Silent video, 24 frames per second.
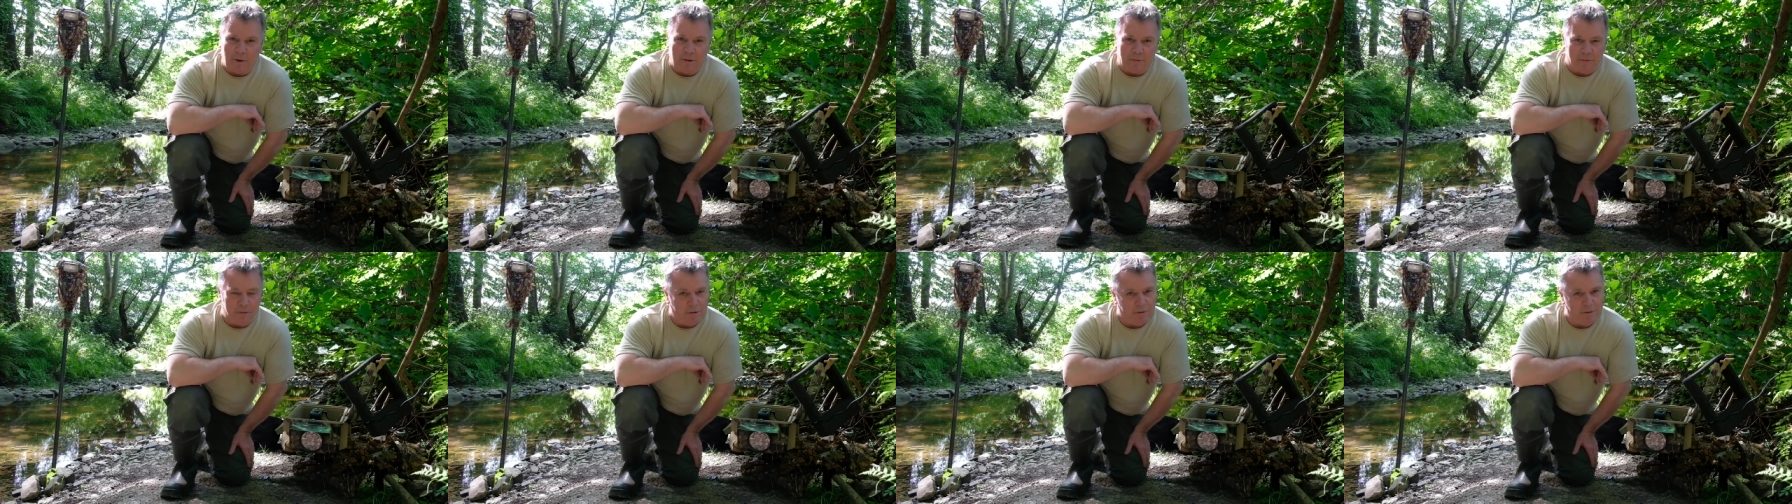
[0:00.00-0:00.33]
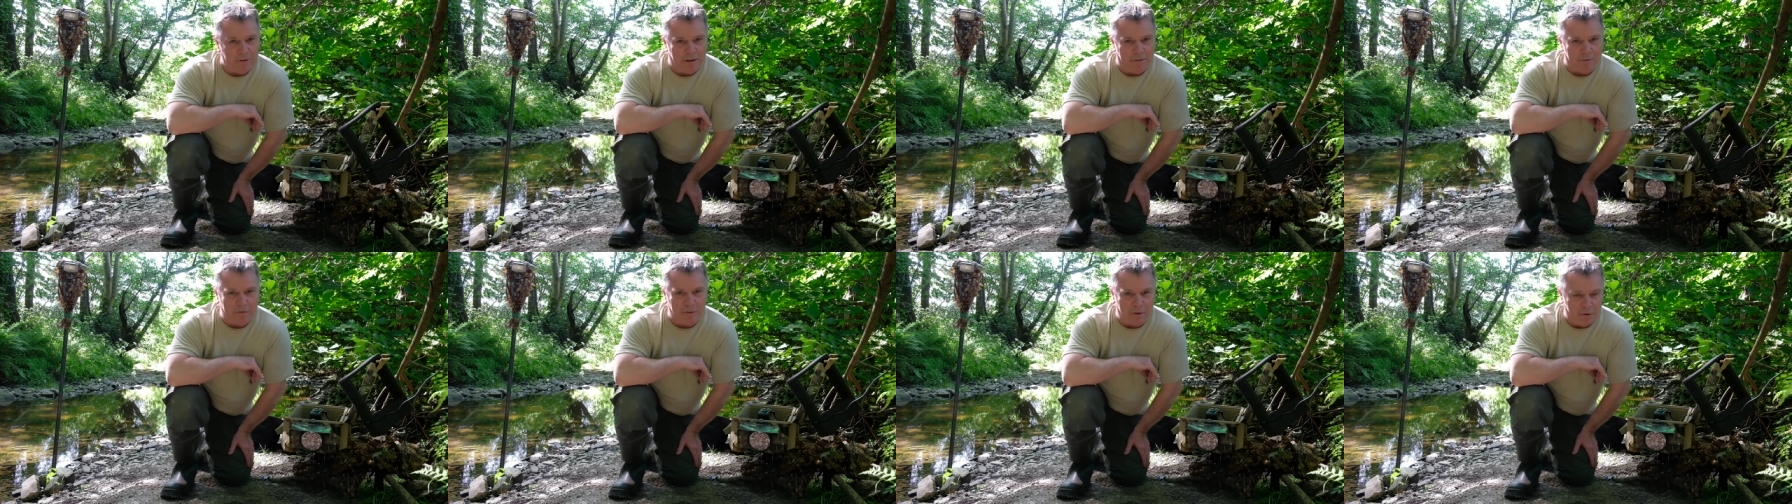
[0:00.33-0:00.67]
after
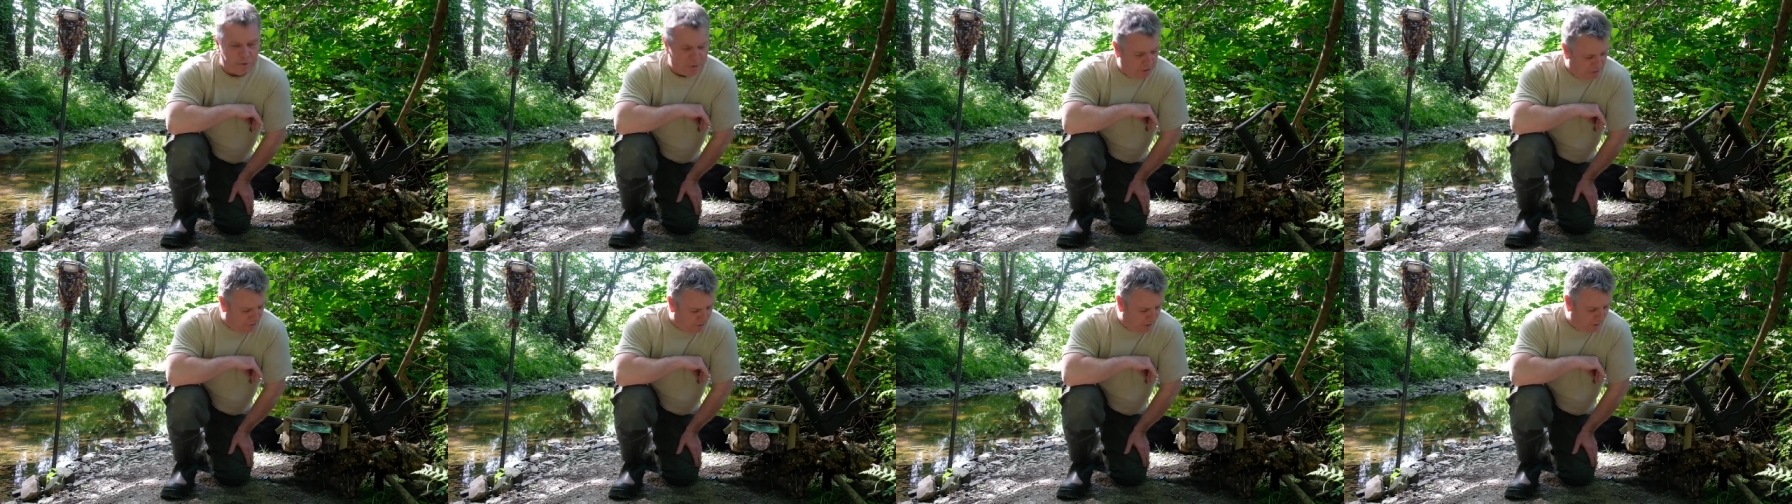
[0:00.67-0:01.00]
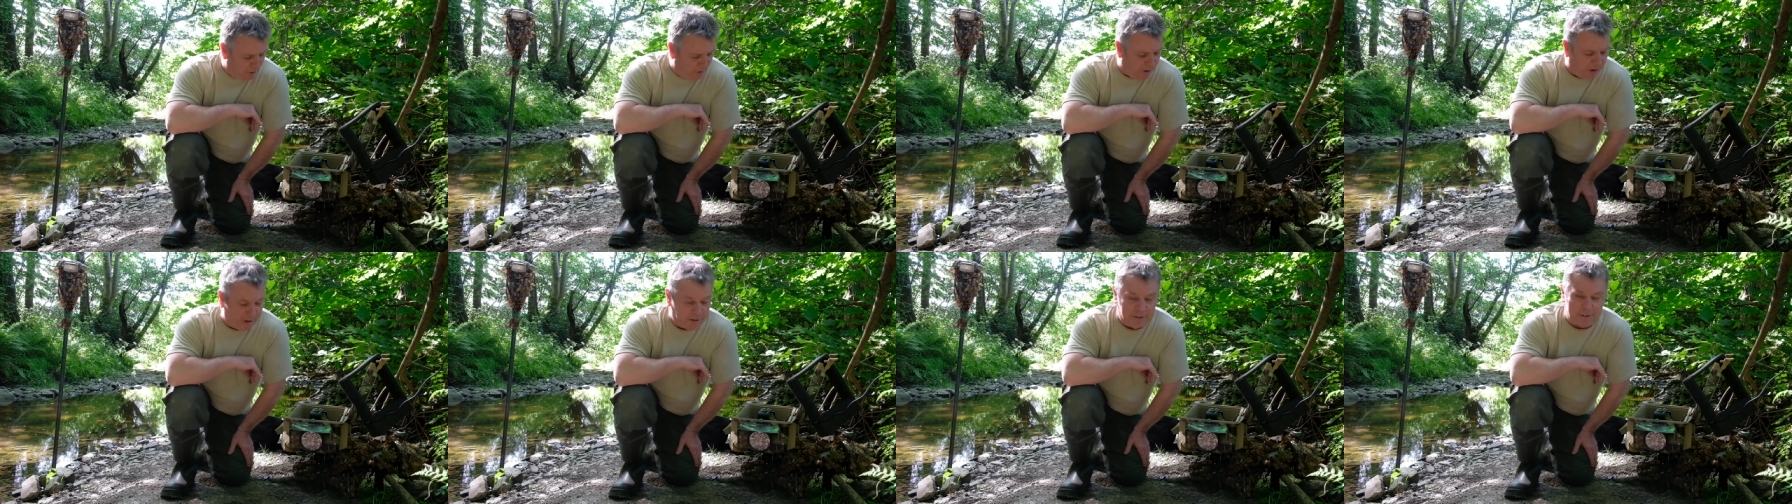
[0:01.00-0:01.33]
after only
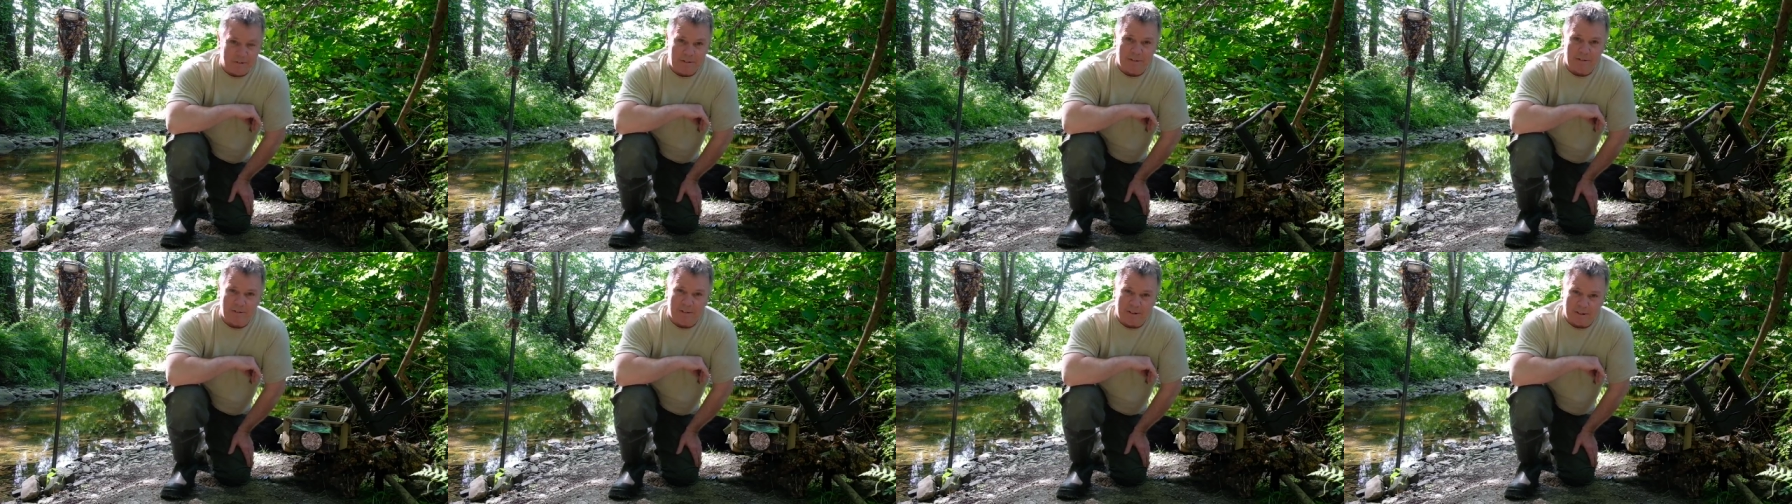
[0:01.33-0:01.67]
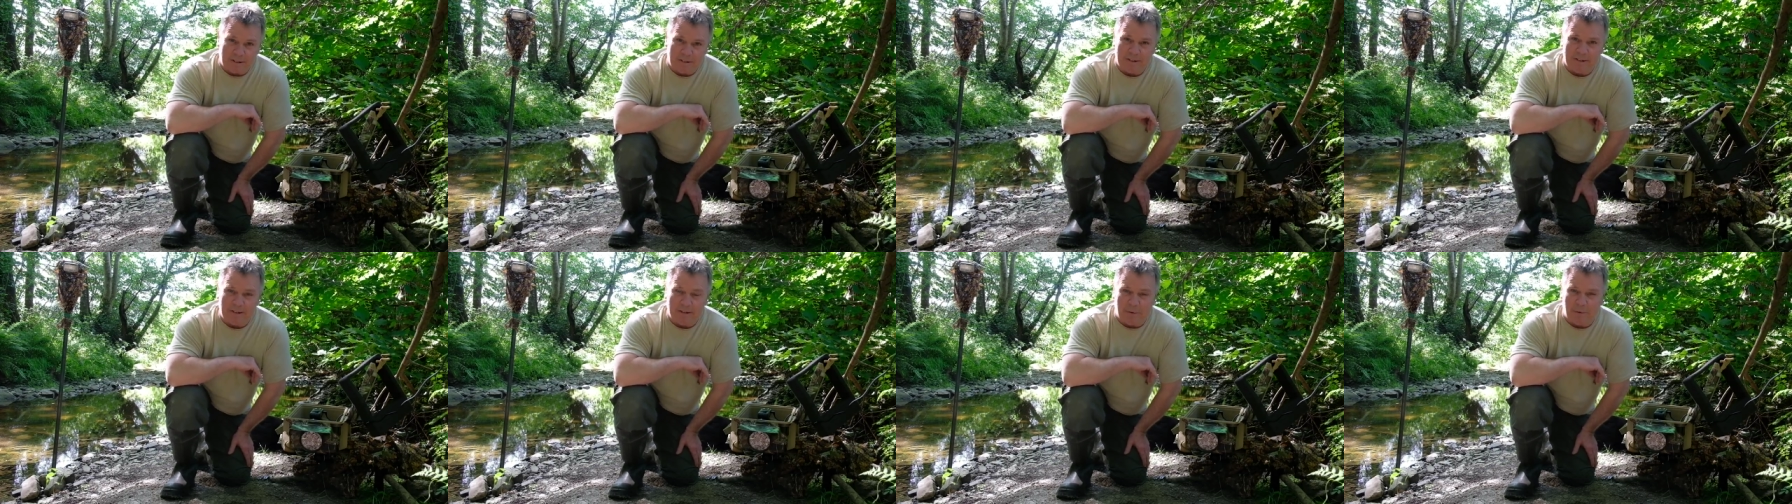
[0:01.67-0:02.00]
two nights,
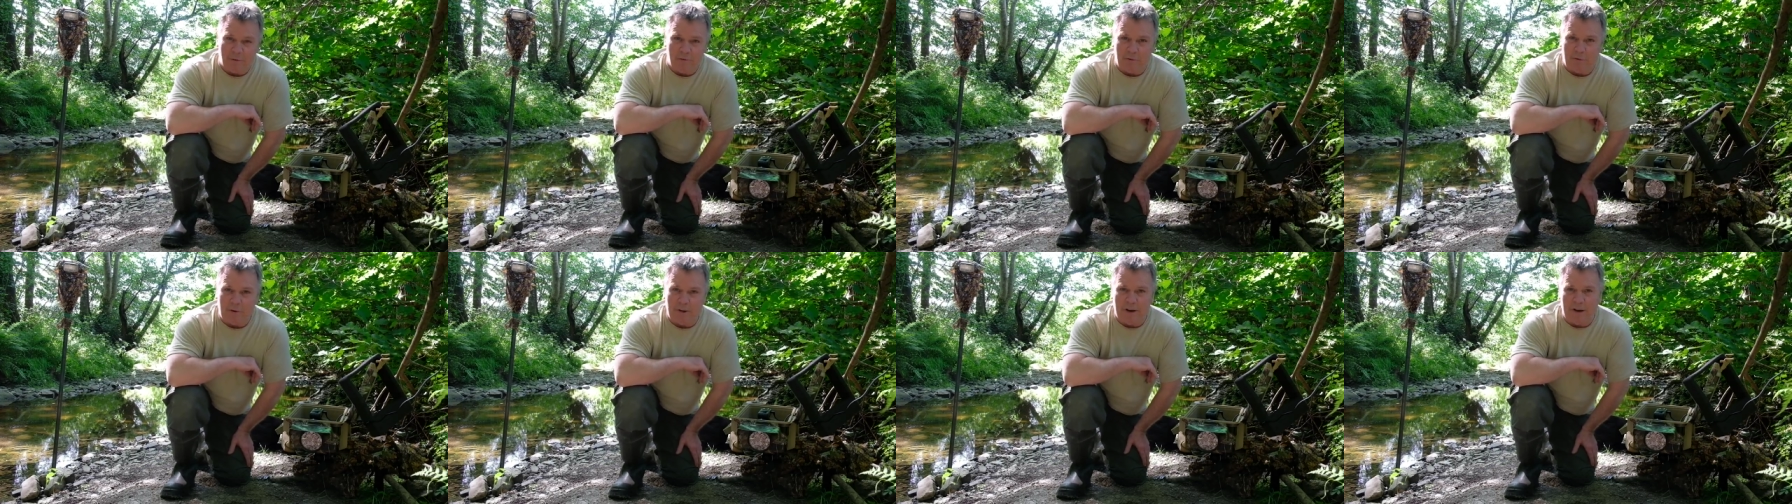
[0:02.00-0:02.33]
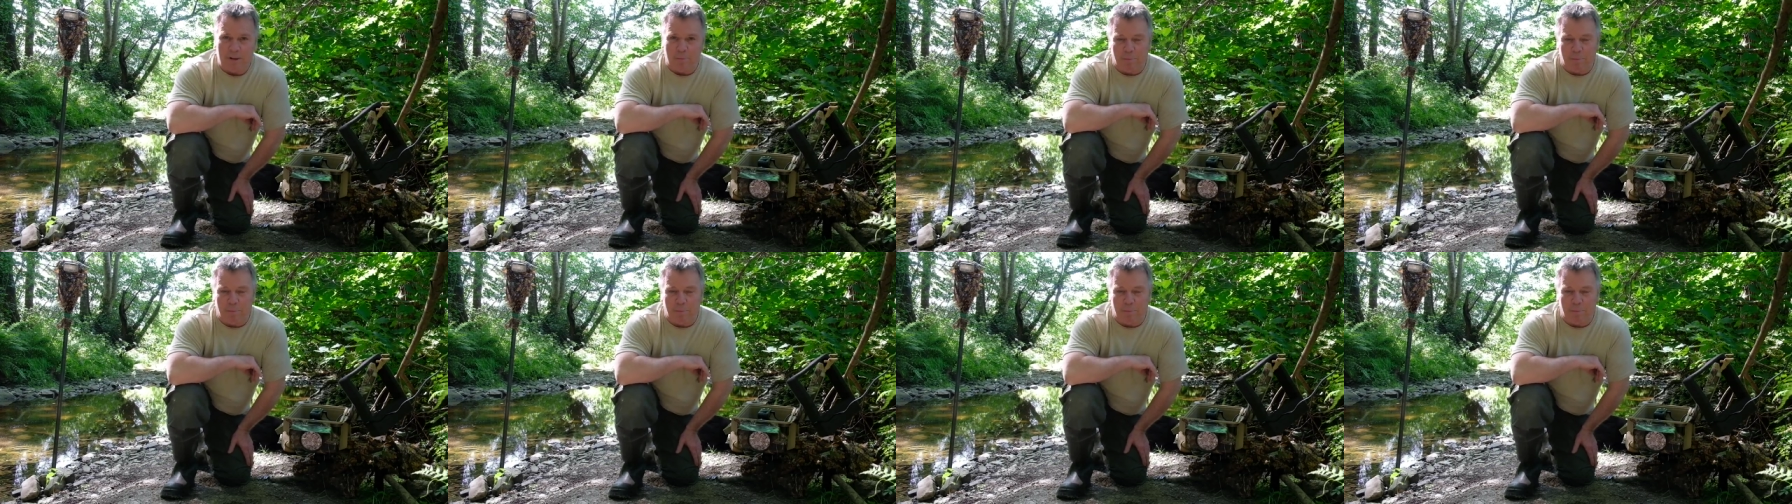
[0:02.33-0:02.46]
I was really